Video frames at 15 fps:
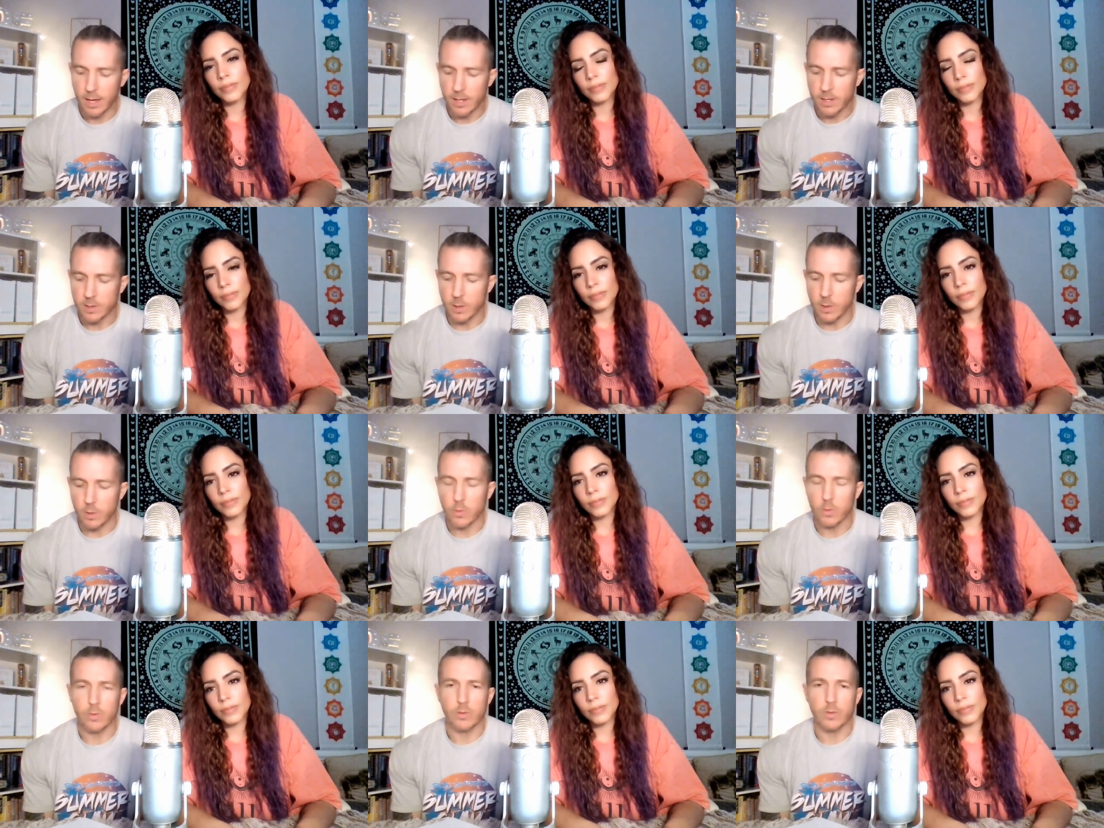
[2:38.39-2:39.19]

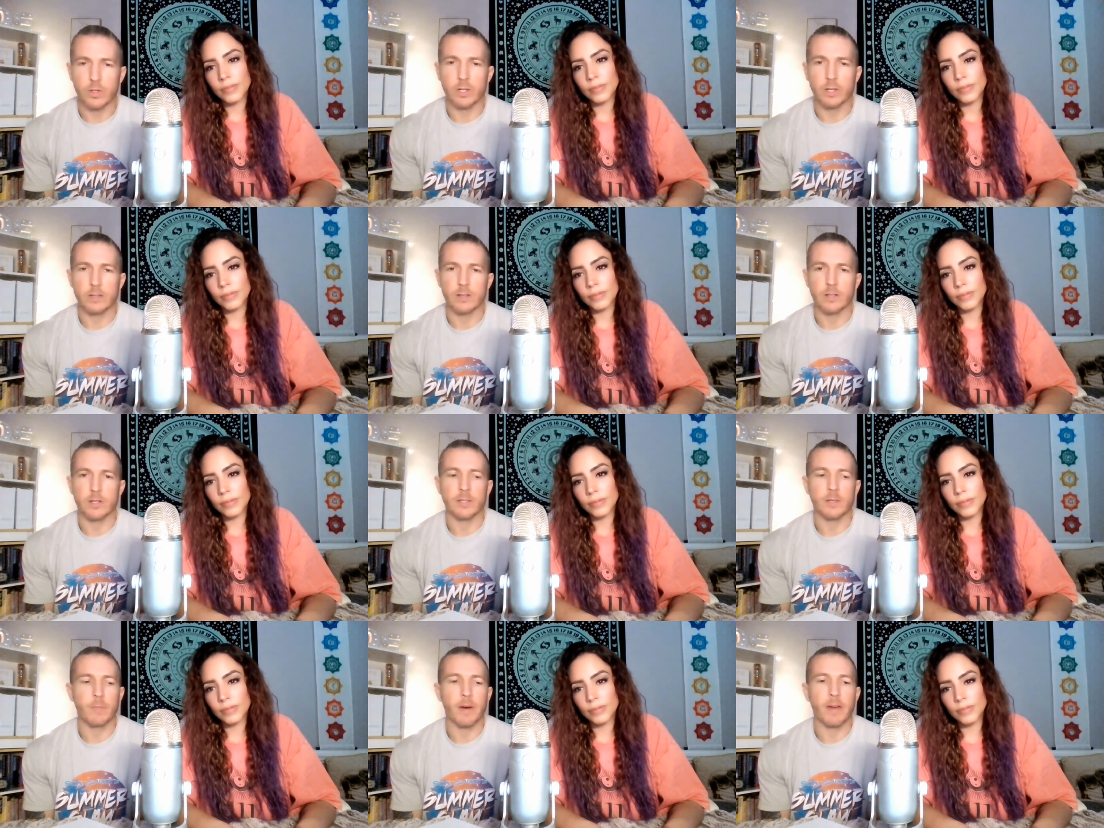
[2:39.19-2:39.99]
Speaker 1: So she,
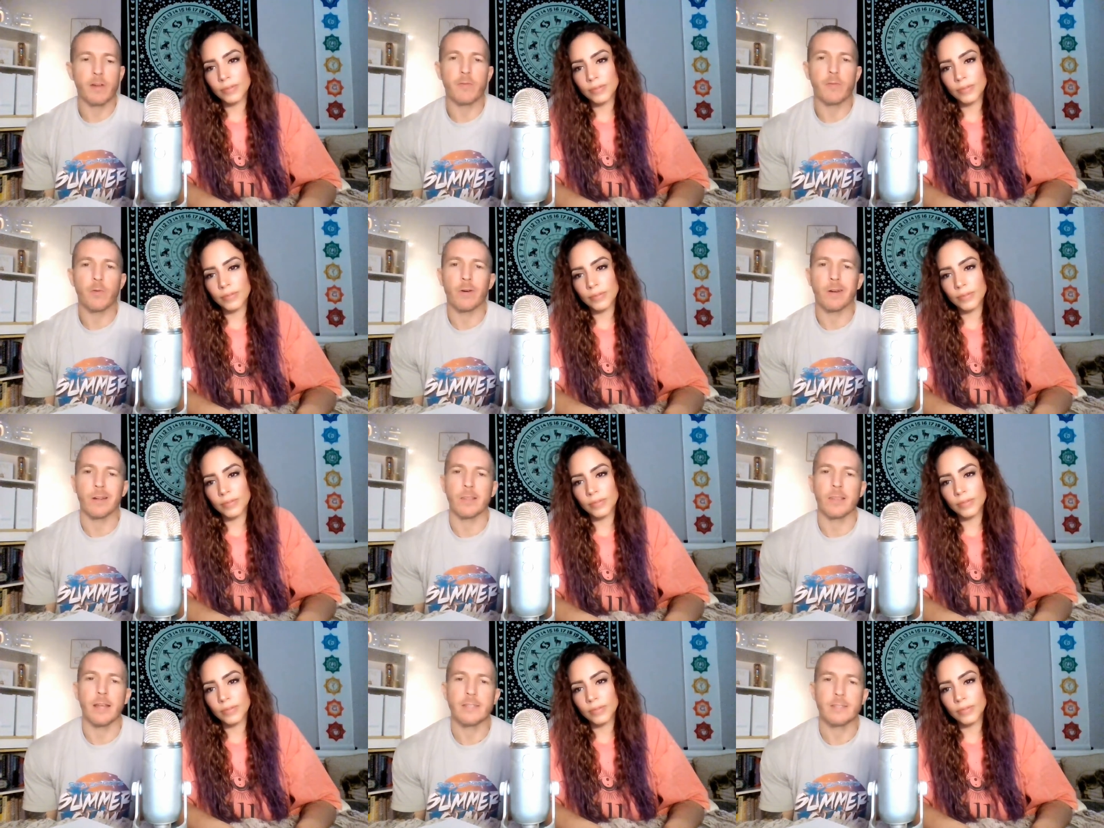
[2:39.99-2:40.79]
she's a metaphor and
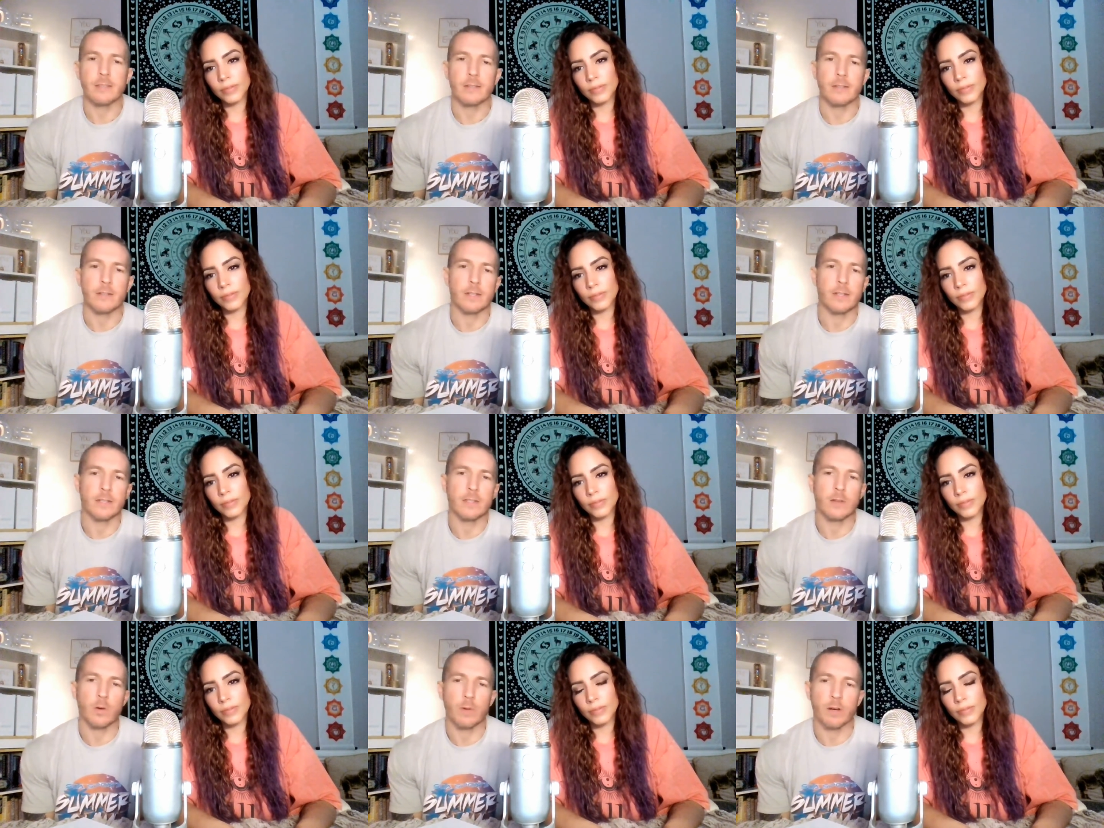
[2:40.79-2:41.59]
a lesson in
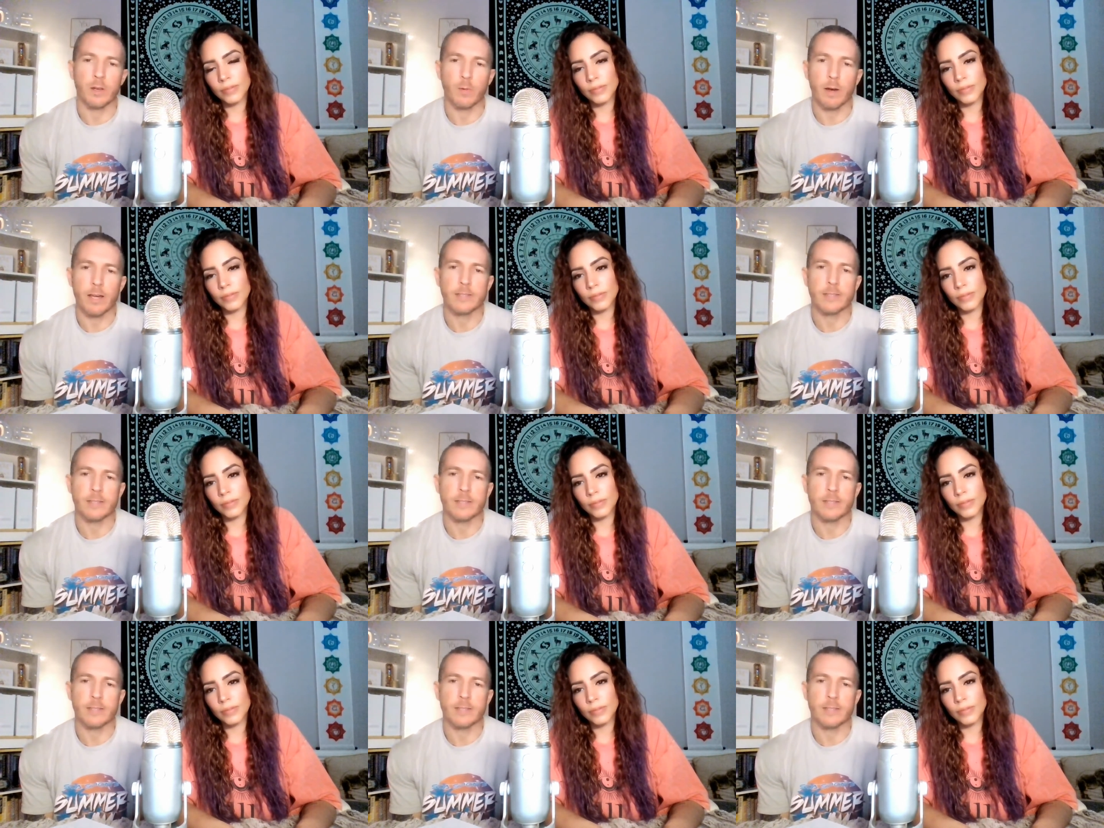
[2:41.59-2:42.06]
so many ways.